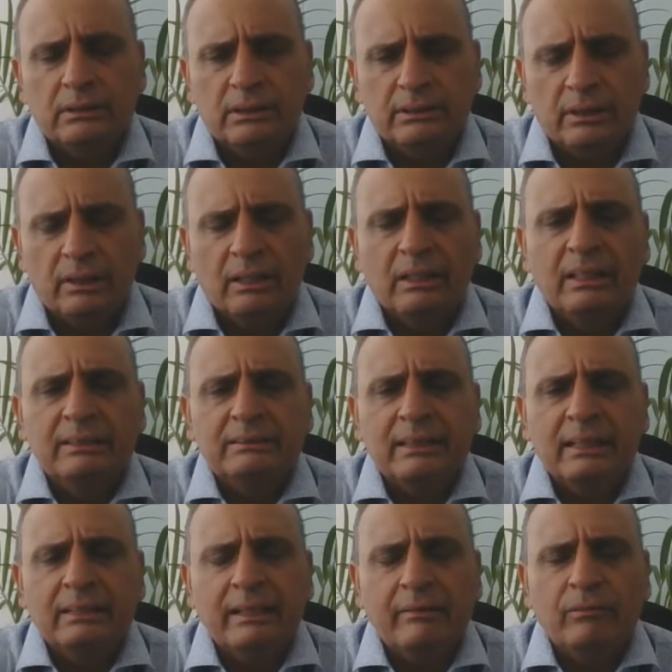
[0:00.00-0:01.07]
journalist,
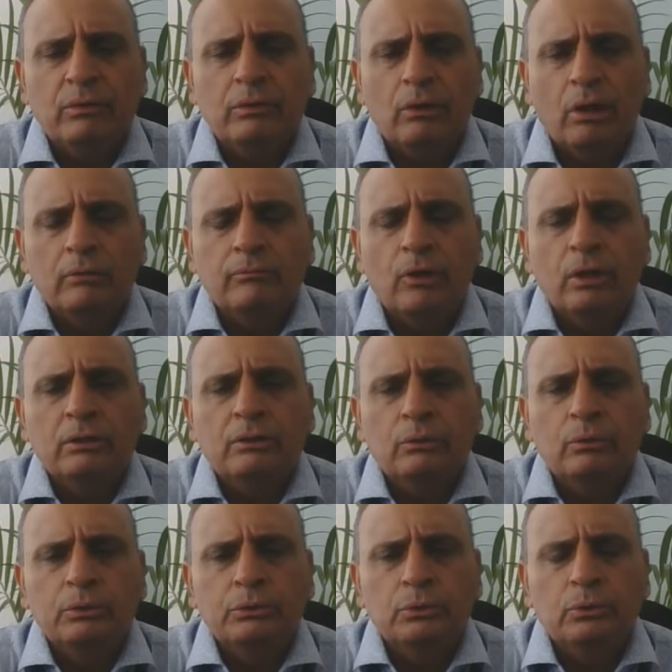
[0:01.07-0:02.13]
and they would not want
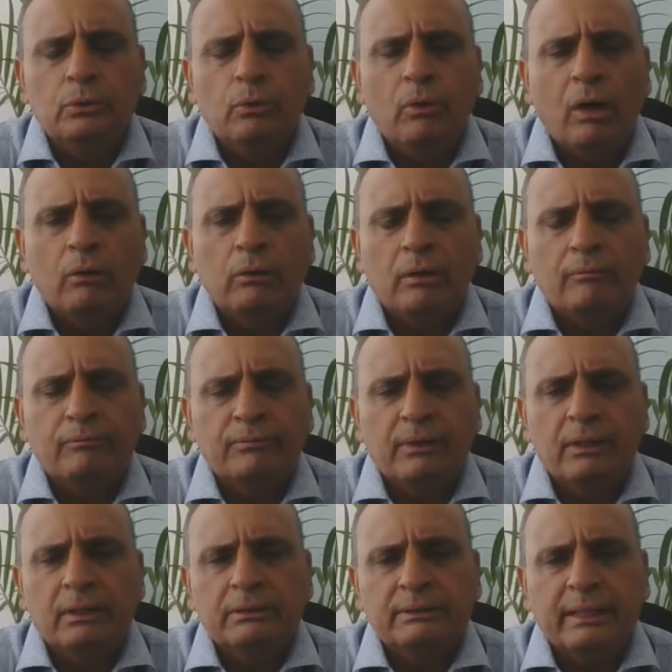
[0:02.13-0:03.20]
crude to go out
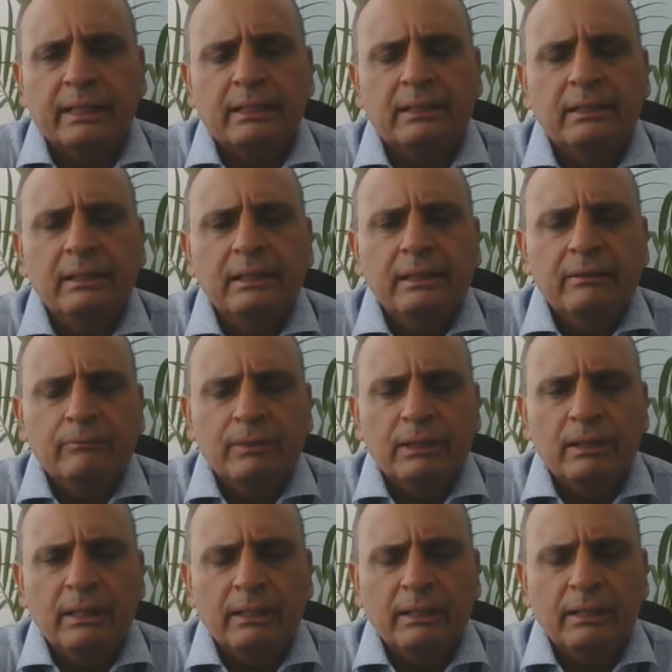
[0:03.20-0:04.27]
of sync
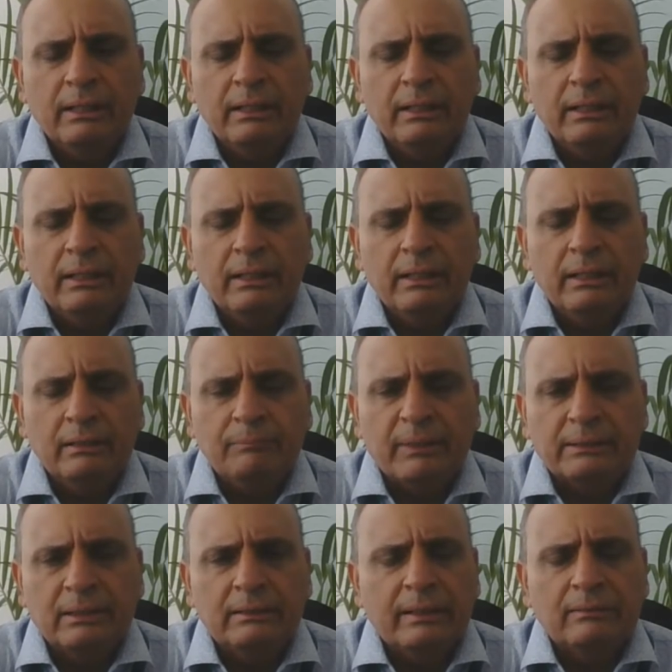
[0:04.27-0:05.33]
in the present range.
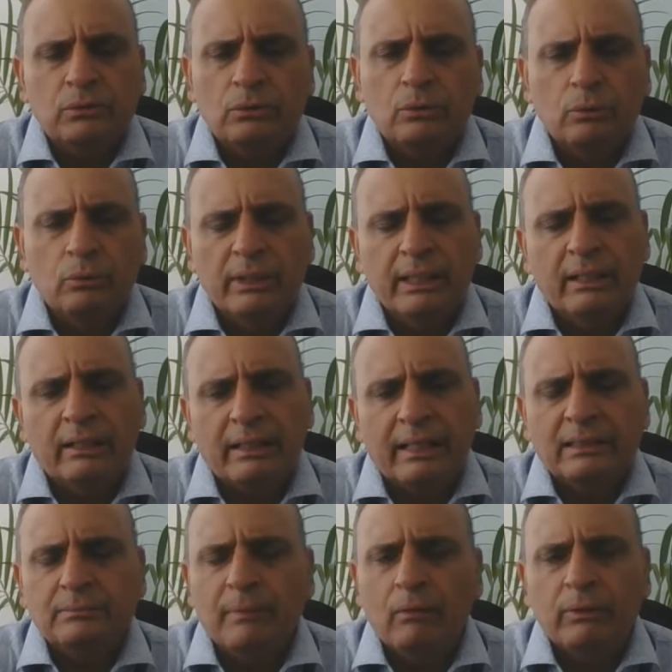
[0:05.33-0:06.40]
So crude in a range
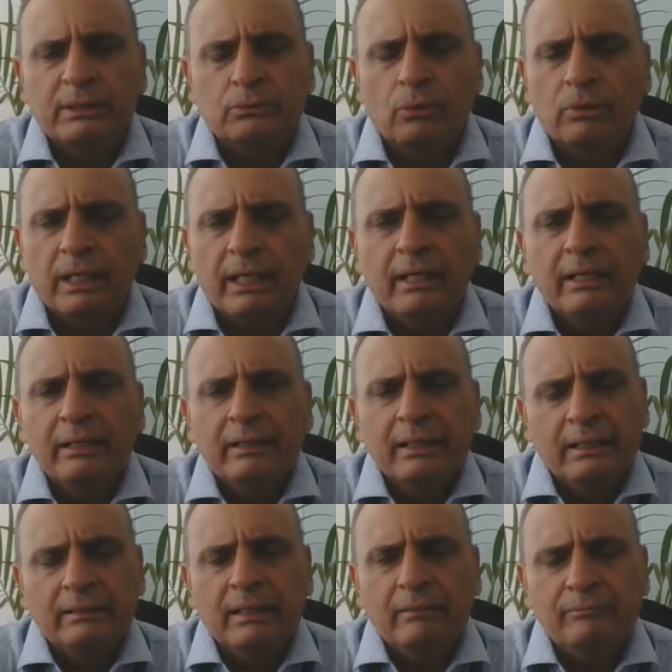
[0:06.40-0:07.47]
bound is okay.
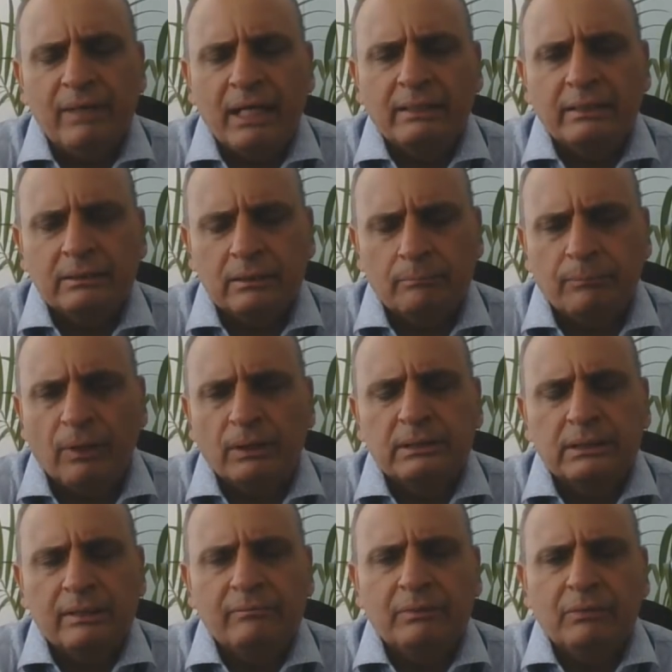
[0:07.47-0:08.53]
In fact, it's a
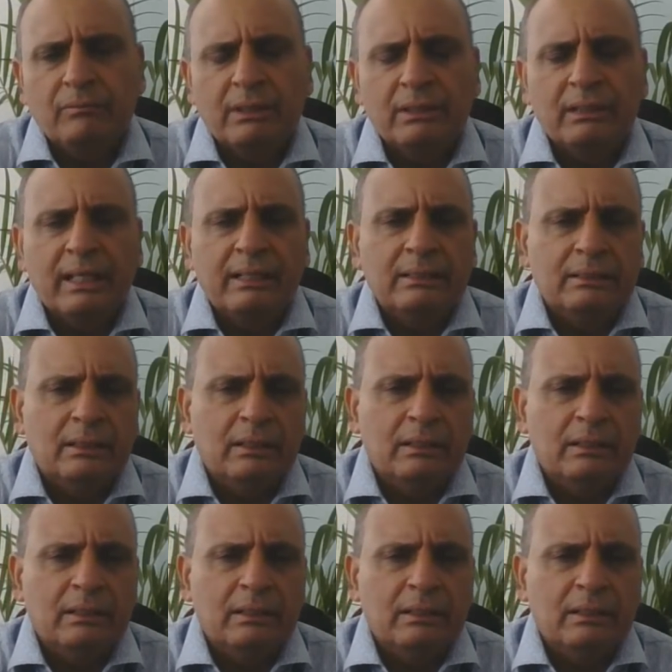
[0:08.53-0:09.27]
positive given that